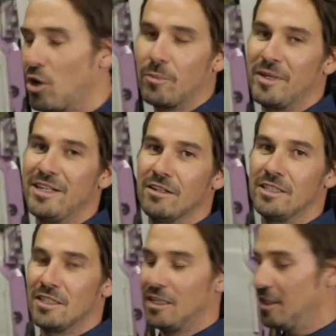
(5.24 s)
could be
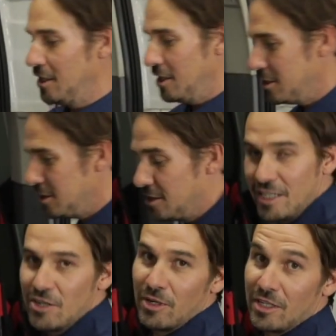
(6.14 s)
nicer than
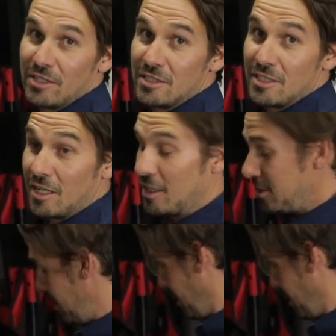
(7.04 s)
dinner under the stars?